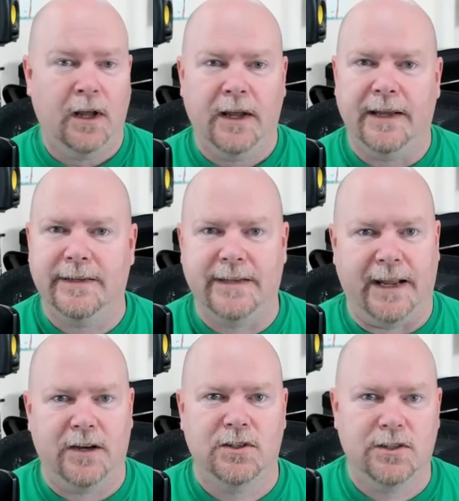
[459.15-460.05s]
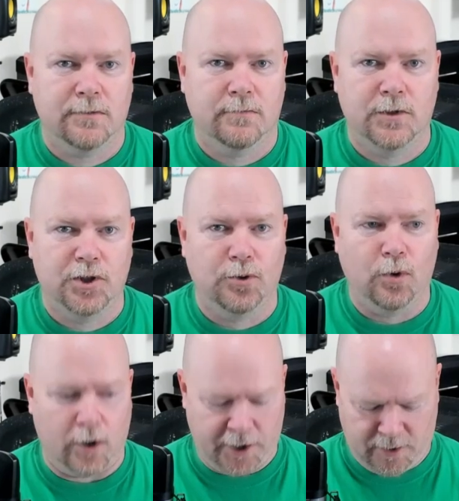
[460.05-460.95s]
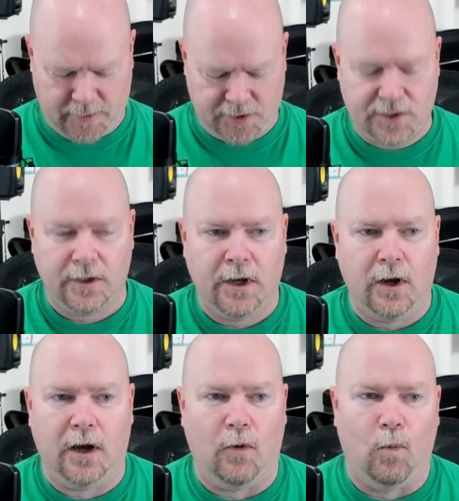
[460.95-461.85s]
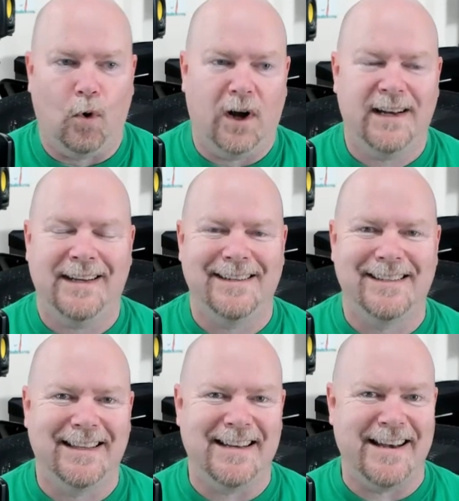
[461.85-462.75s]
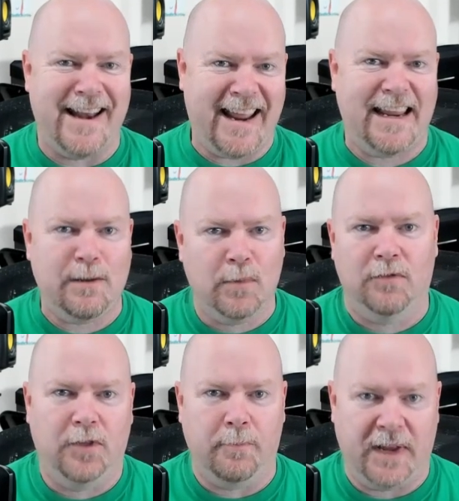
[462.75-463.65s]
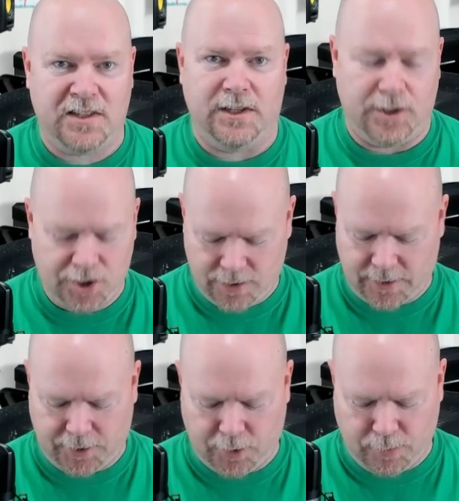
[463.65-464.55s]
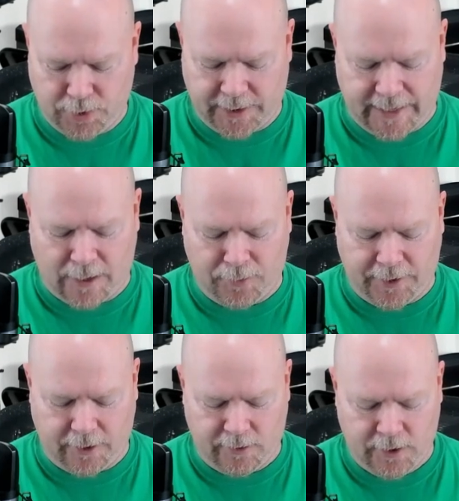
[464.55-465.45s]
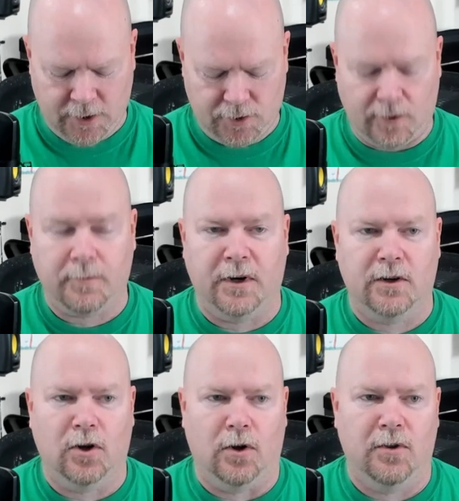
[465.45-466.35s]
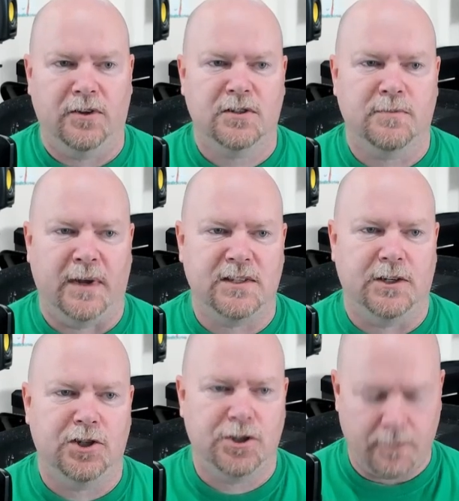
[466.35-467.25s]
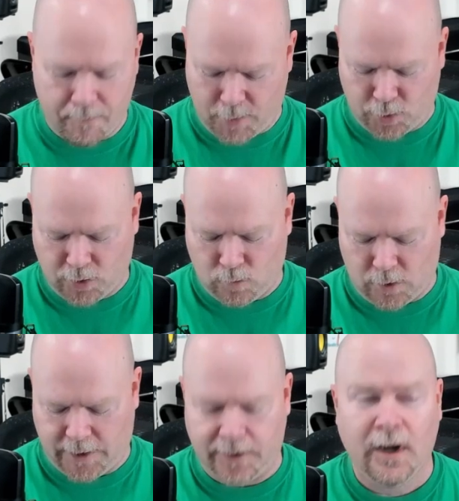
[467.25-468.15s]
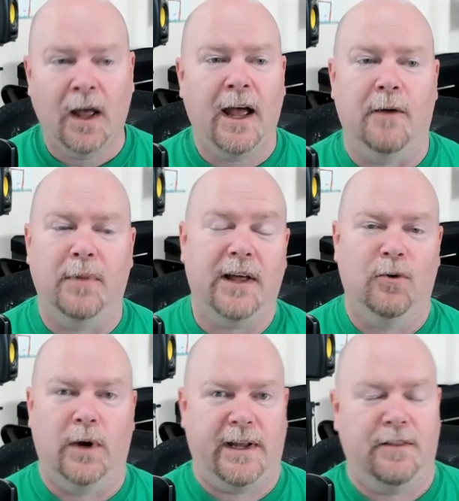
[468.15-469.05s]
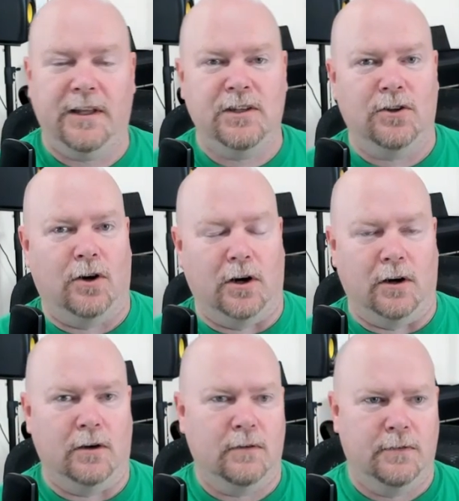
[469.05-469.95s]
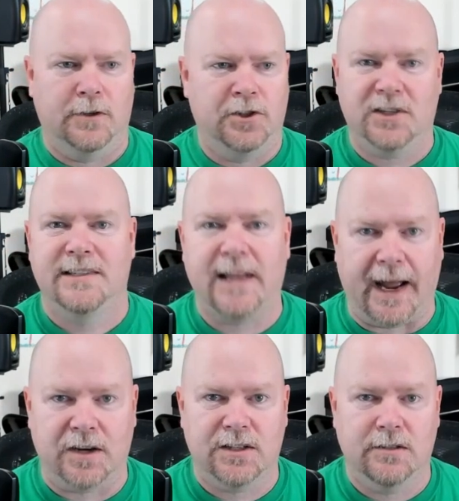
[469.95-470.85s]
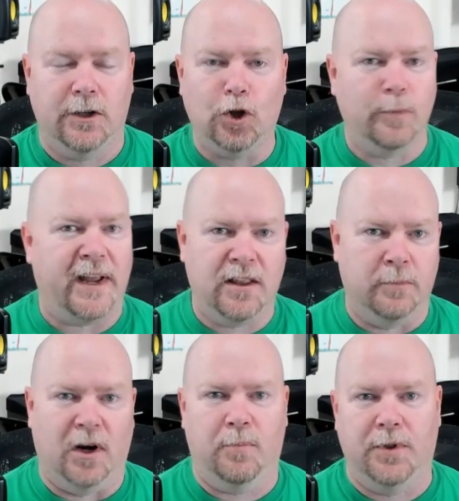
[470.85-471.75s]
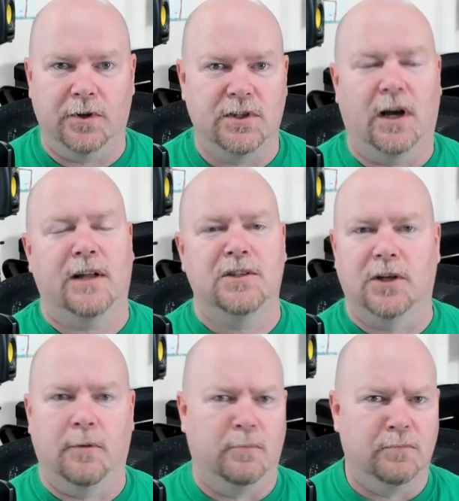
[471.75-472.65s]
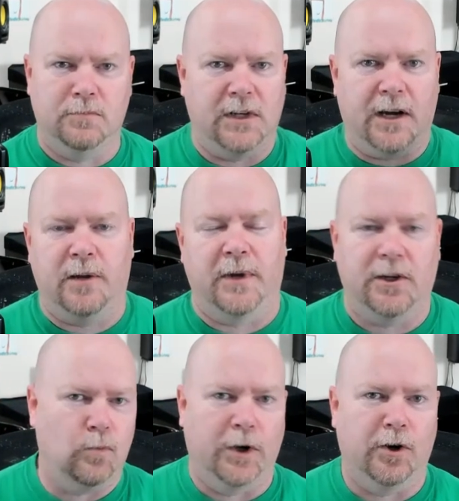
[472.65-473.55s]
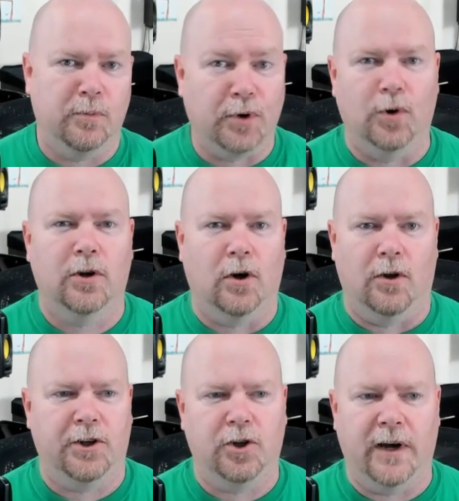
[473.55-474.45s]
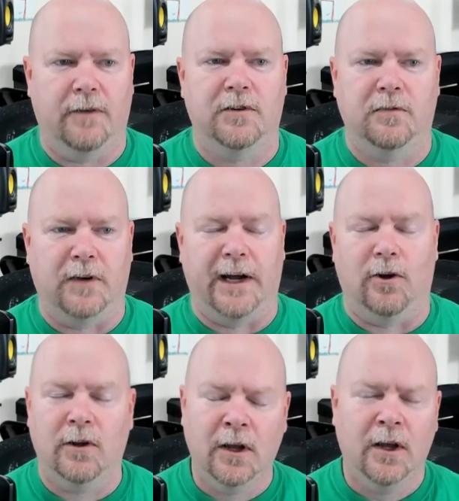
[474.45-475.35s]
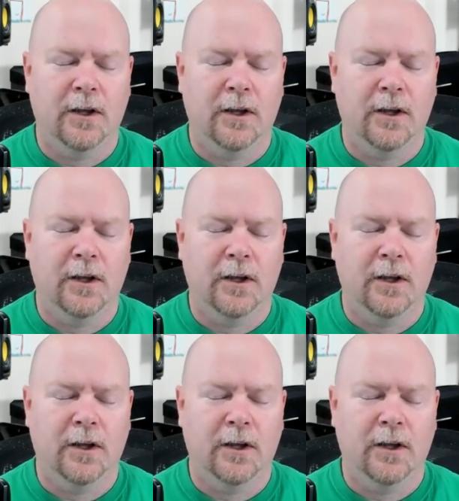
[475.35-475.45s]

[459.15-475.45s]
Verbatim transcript: It takes 2 arguments. One is the name of the message that you're putting out there. So I'm going to call this message motor1. And by the way, they're just text. You make them up. There's not some documented weird protocol that you have to file.